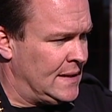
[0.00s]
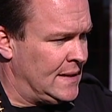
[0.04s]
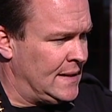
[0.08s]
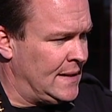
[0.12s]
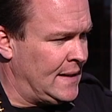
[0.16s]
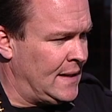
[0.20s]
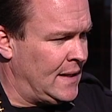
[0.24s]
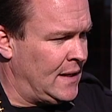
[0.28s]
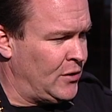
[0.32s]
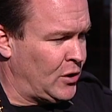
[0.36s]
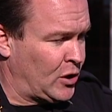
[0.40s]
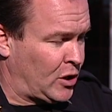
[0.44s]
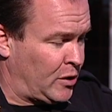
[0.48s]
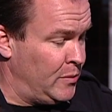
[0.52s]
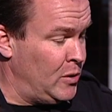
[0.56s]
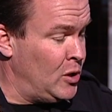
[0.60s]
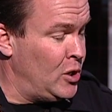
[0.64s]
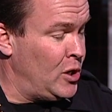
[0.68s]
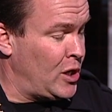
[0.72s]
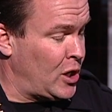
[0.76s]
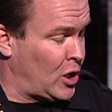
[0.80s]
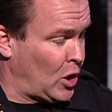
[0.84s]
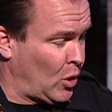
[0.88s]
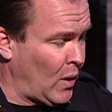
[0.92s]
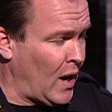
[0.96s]
uh, the
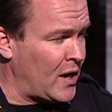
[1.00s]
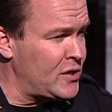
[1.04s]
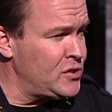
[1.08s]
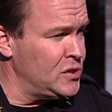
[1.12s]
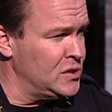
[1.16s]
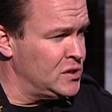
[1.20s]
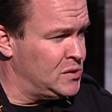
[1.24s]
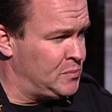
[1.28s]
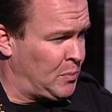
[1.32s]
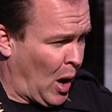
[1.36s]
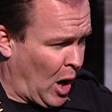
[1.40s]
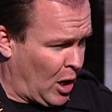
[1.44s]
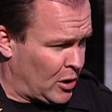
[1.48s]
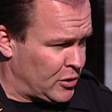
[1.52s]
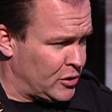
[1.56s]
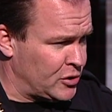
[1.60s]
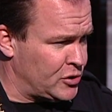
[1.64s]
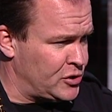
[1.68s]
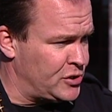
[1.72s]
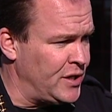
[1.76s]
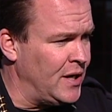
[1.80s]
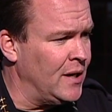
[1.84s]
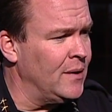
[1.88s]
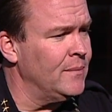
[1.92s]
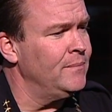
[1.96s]
community corrections
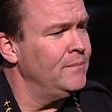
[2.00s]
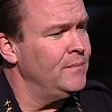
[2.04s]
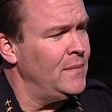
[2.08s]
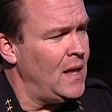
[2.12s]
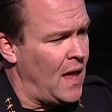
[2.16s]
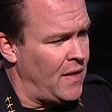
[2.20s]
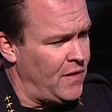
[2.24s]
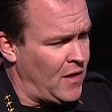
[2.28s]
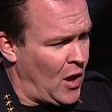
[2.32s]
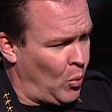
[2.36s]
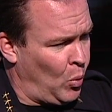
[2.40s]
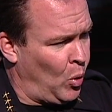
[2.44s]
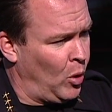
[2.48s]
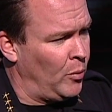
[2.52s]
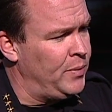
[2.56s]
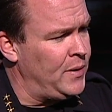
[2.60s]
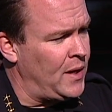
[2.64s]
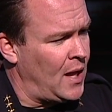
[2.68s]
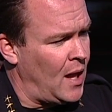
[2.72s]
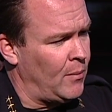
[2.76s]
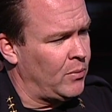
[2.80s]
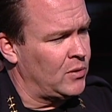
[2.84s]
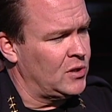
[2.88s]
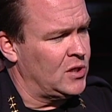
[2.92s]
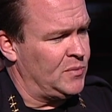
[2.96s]
partnership, and that we'll
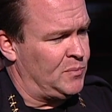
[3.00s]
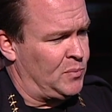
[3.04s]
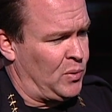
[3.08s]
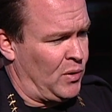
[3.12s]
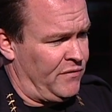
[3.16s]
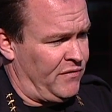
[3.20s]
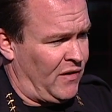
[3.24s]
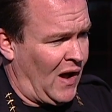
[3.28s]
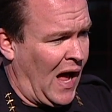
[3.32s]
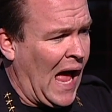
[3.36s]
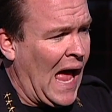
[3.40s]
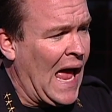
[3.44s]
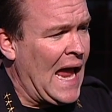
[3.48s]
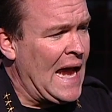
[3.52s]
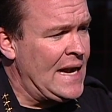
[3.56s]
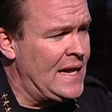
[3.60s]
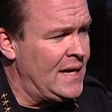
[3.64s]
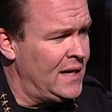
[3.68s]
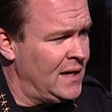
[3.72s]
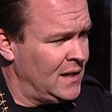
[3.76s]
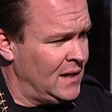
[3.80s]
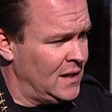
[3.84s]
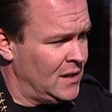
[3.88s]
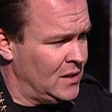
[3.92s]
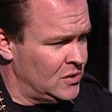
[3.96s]
be able to
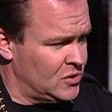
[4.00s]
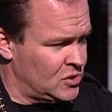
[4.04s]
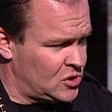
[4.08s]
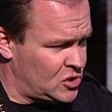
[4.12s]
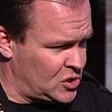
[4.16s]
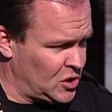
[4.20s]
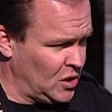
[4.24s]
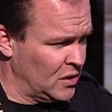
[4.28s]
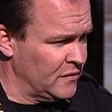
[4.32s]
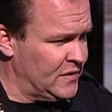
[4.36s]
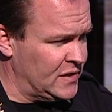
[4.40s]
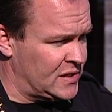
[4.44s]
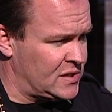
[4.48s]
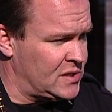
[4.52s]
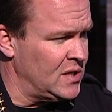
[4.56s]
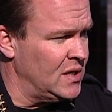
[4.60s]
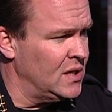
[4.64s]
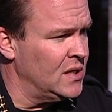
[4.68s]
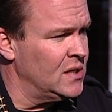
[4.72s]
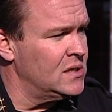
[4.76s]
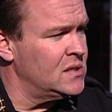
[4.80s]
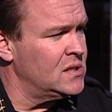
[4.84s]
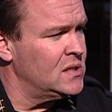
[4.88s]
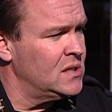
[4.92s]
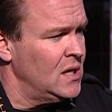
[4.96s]
provide
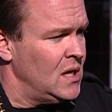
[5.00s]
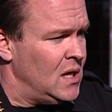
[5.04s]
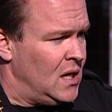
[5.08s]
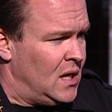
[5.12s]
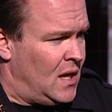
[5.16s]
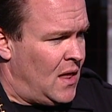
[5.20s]
services